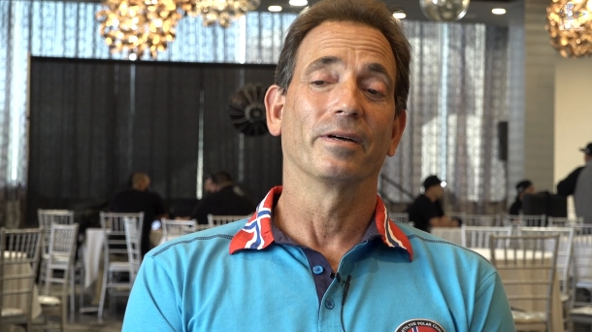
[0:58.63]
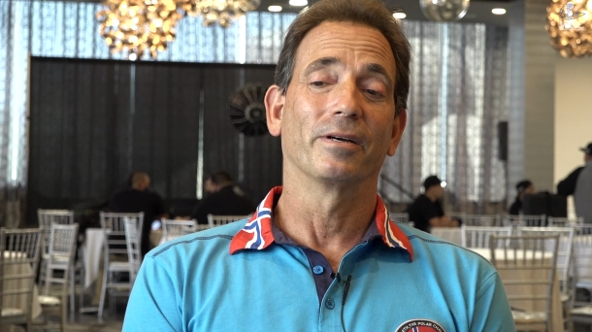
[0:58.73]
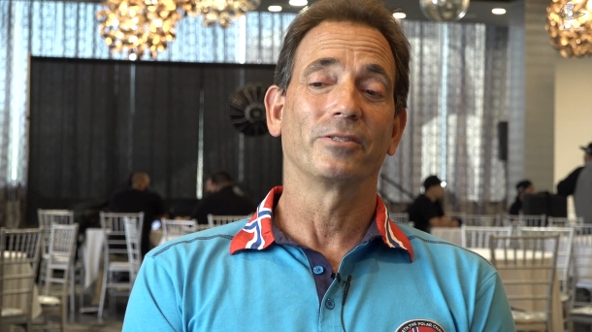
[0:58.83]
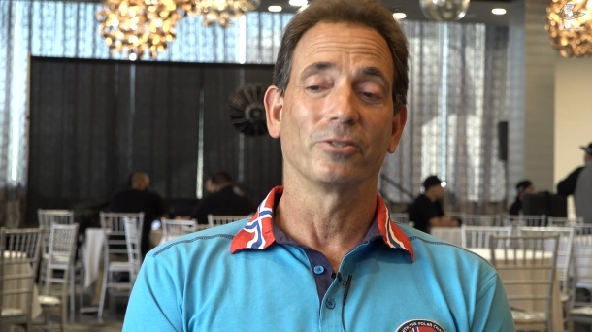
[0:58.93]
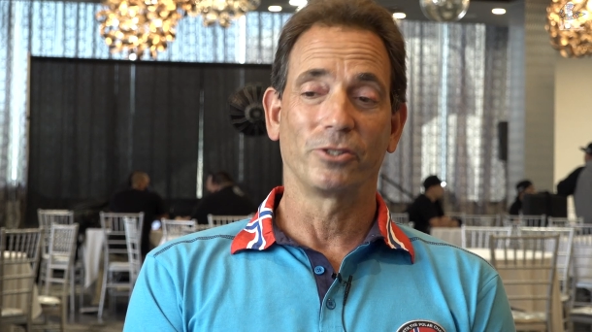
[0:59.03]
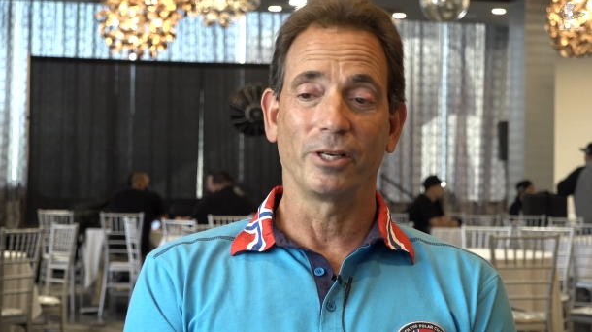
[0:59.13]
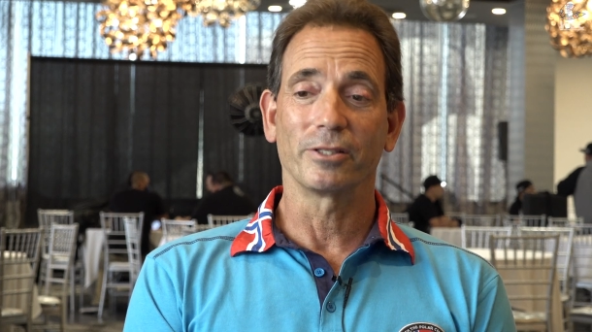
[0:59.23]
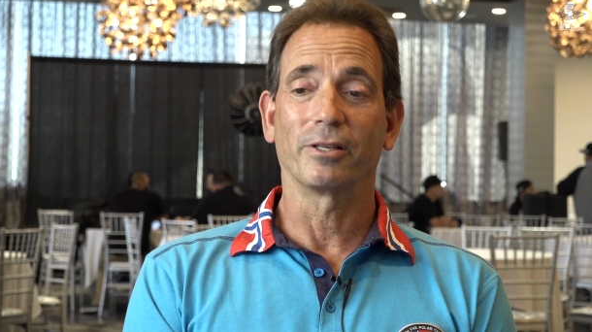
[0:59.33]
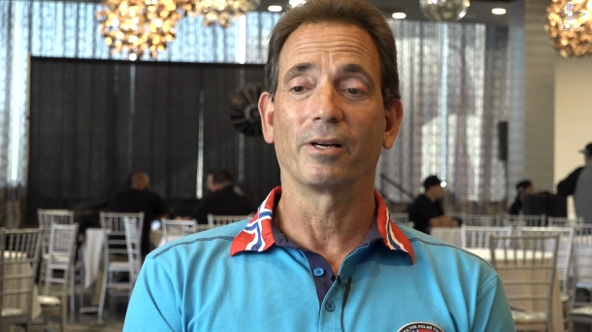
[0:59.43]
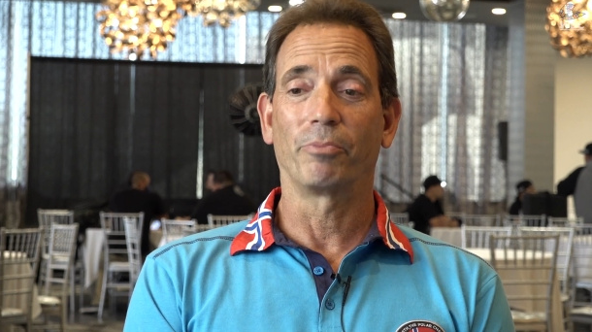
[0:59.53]
so she has
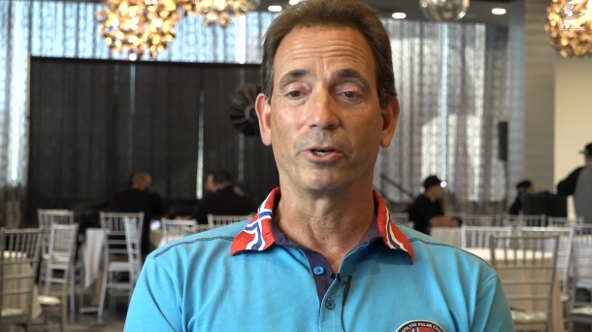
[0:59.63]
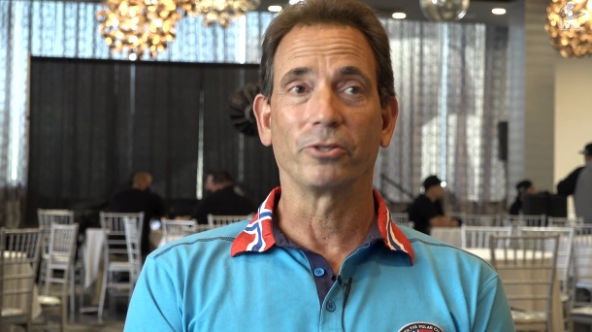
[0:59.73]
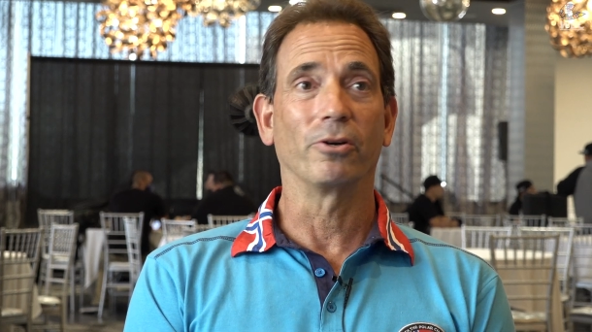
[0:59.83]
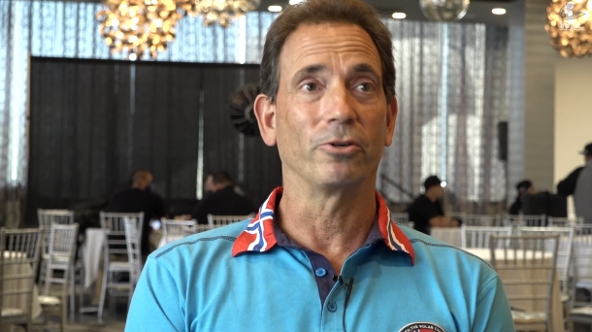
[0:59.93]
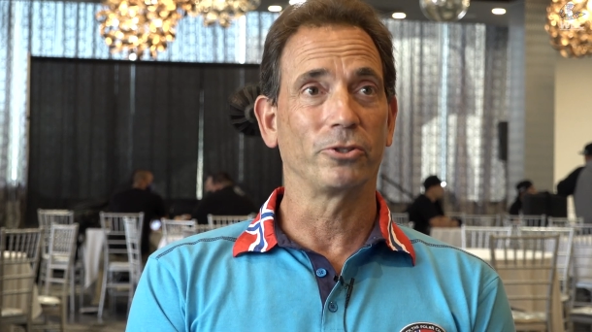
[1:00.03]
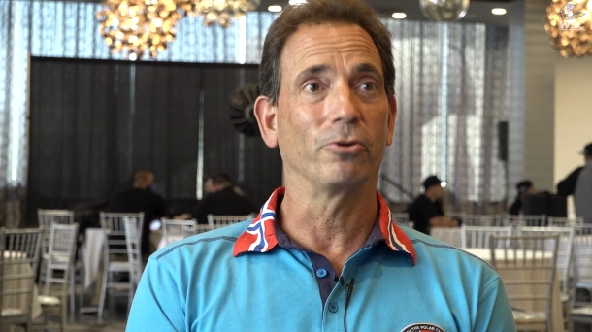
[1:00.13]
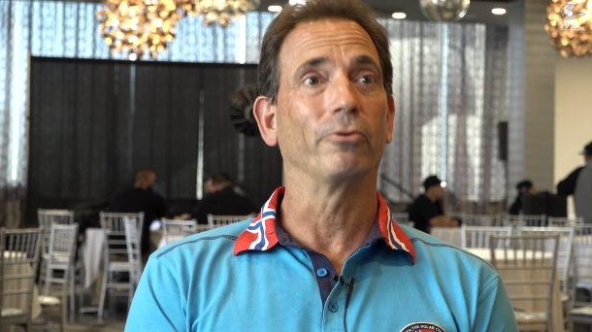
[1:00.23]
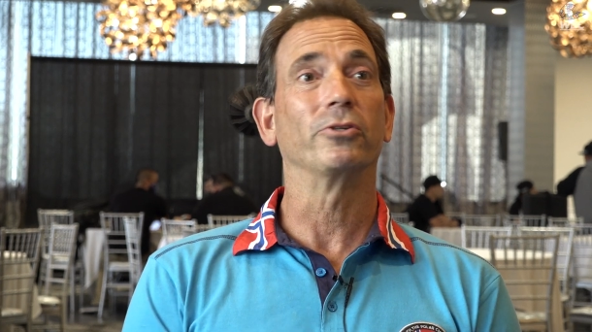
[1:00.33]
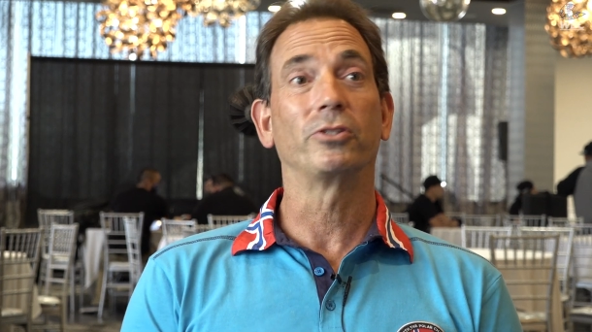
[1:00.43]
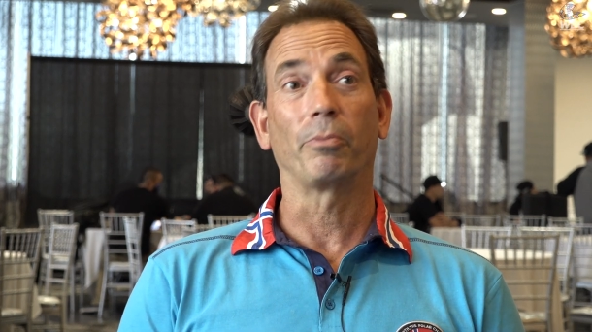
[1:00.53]
a lot of pressure on her
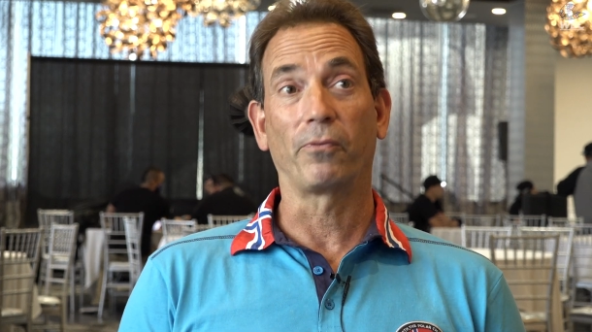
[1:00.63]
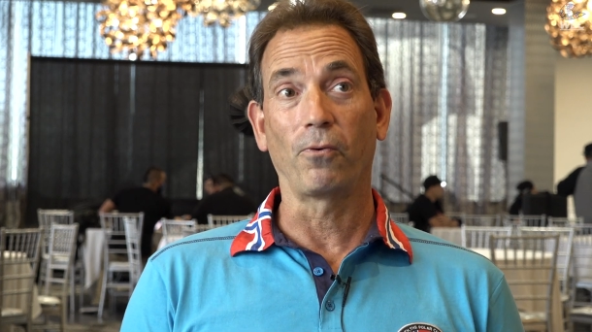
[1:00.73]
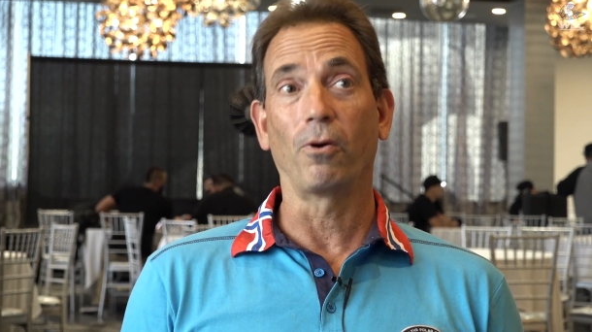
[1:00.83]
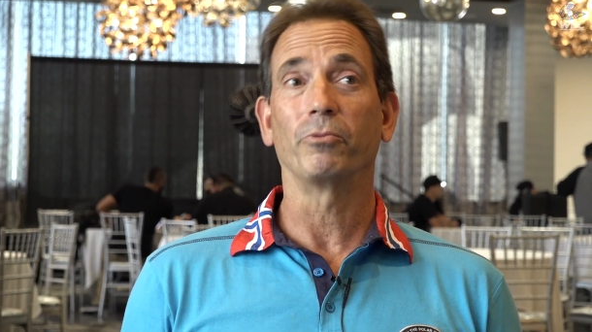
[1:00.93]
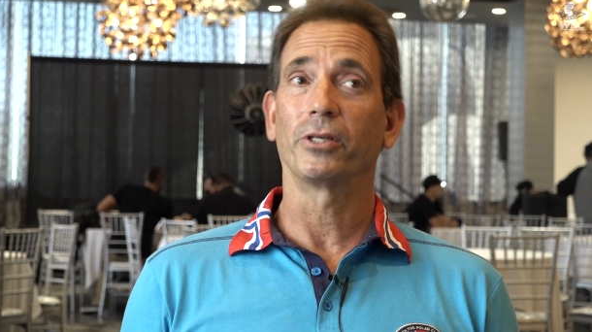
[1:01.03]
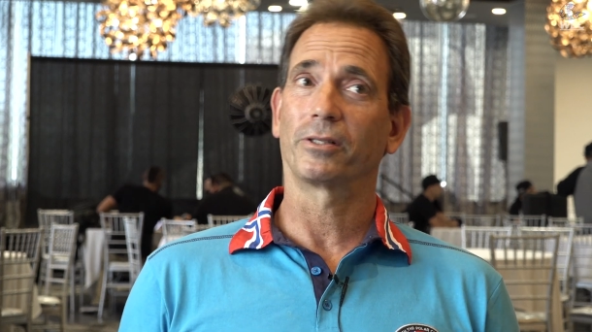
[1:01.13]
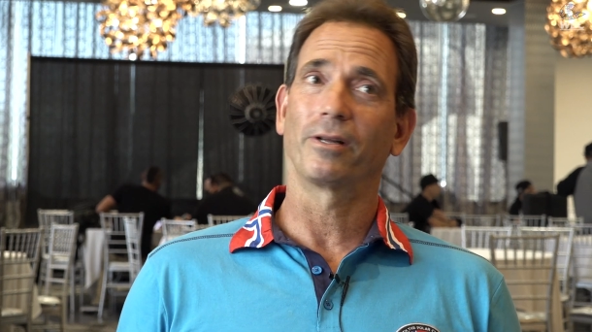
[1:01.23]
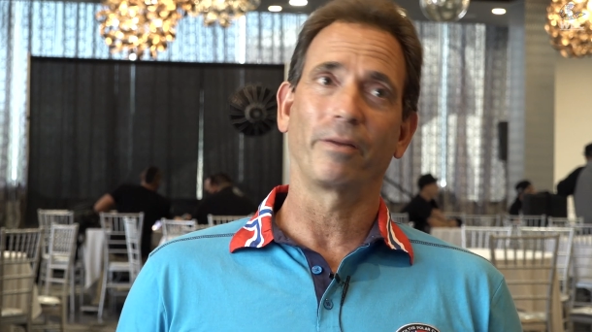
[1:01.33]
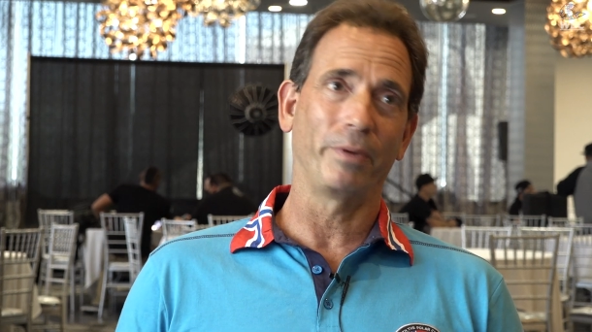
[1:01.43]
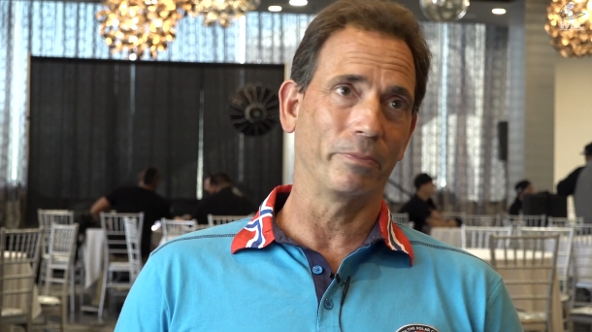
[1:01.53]
shoulders to perform. She has a
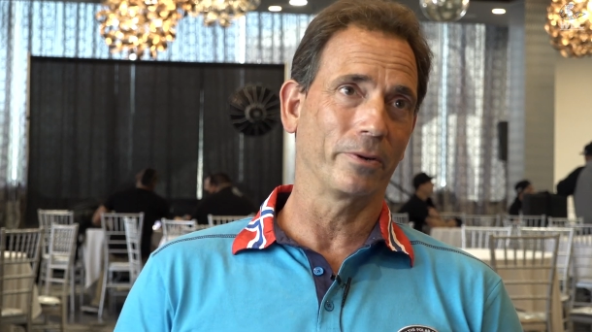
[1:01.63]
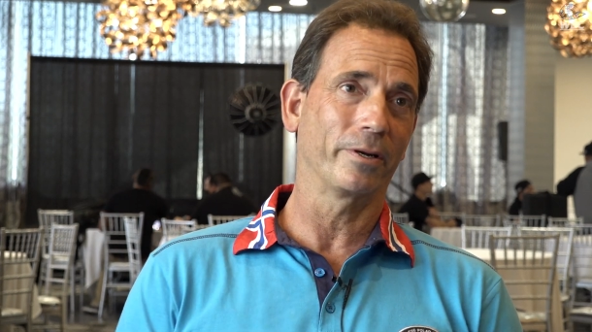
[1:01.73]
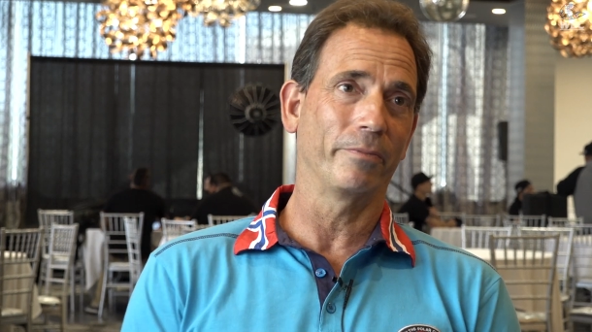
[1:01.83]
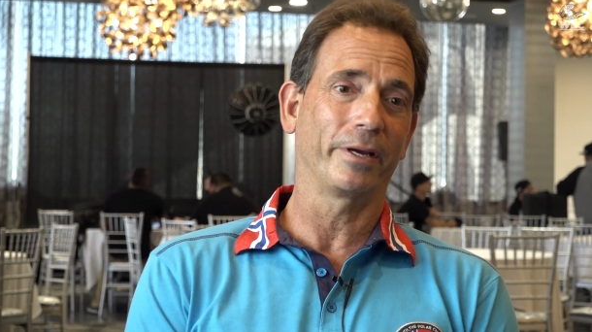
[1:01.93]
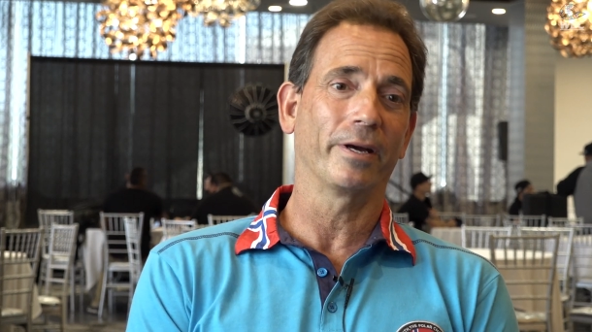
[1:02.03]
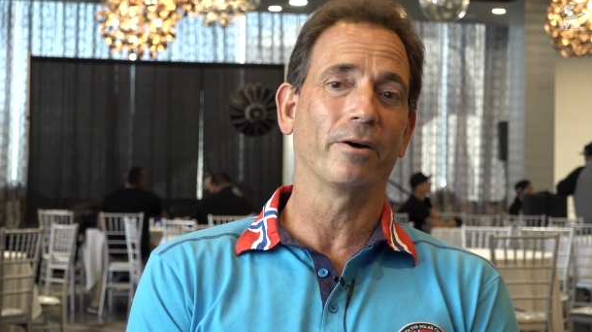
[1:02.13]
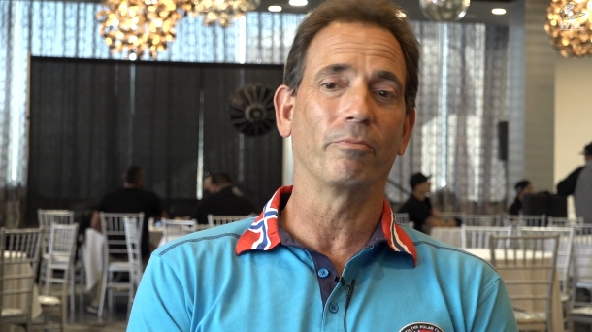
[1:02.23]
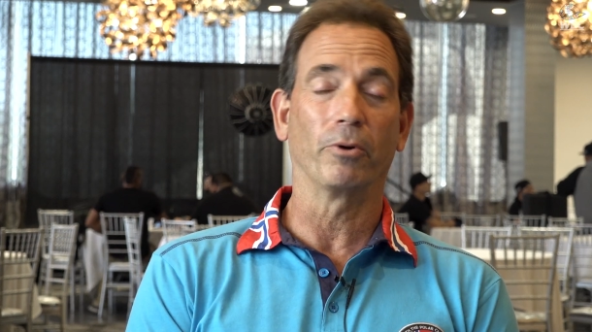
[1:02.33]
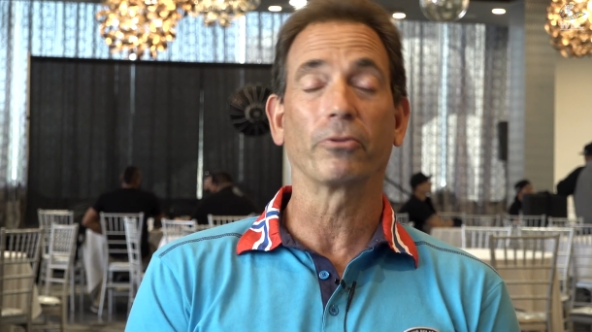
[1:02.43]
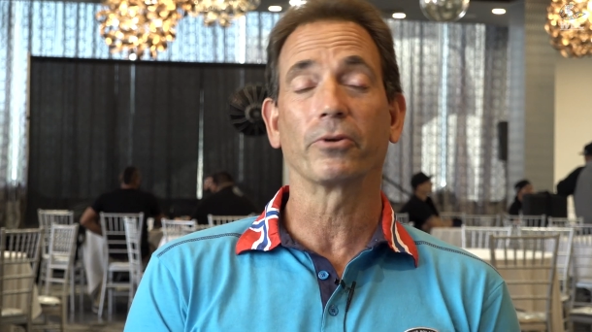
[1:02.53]
lot of people coming out.
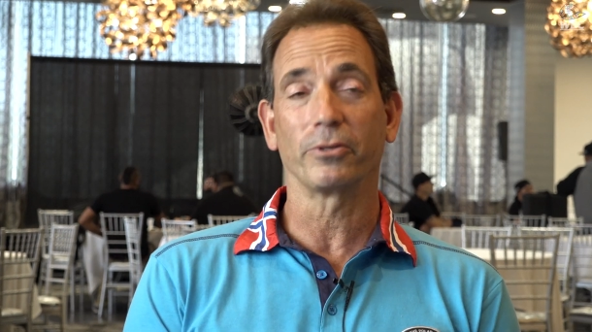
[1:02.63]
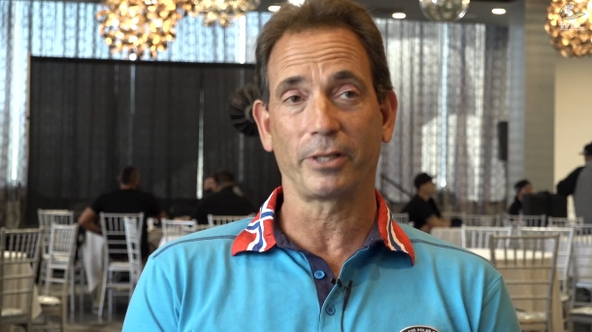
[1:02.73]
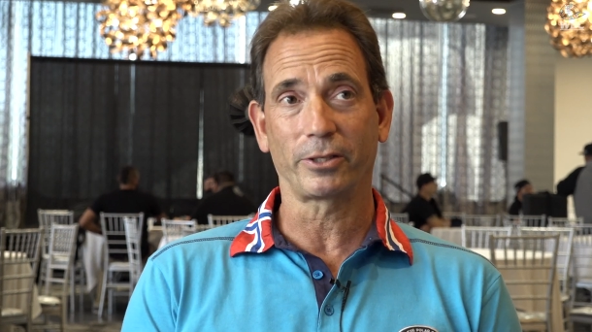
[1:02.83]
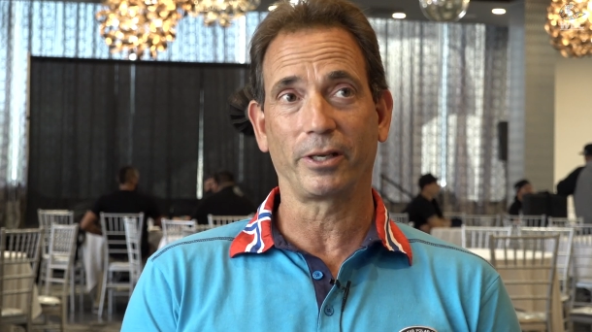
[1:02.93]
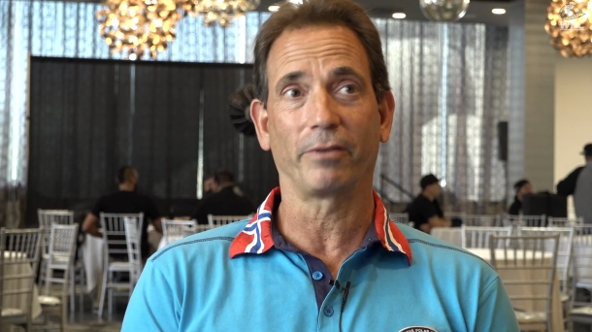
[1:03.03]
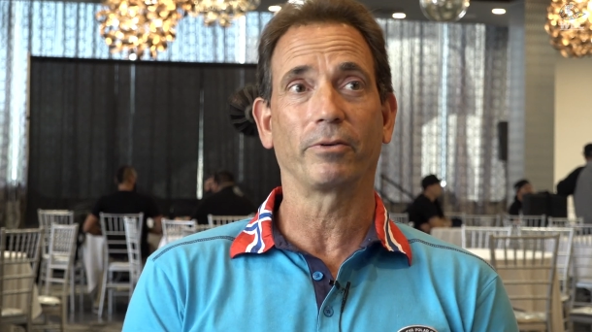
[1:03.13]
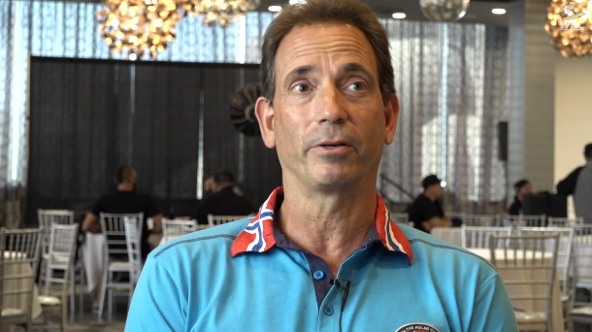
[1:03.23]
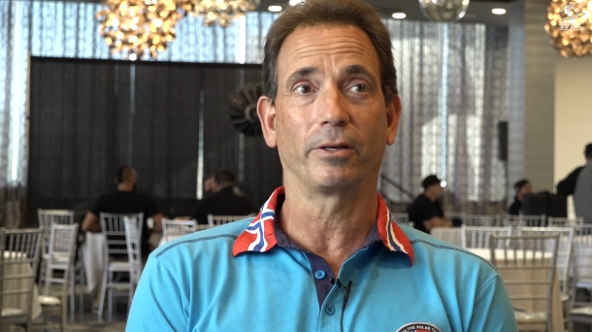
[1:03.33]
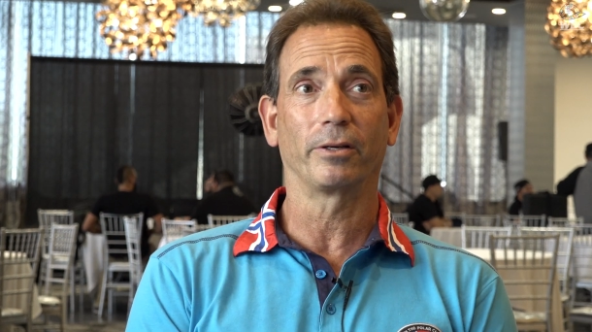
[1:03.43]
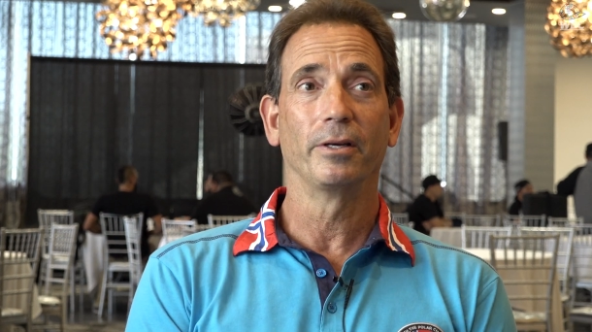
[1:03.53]
Both girls actually have
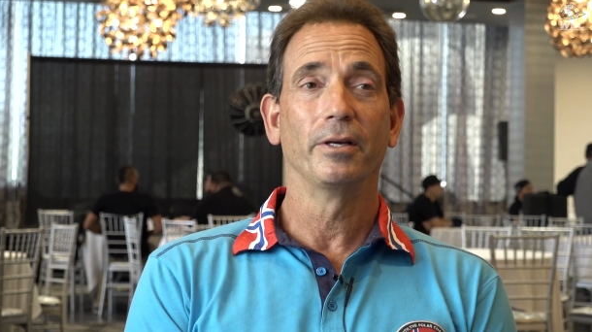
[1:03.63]
a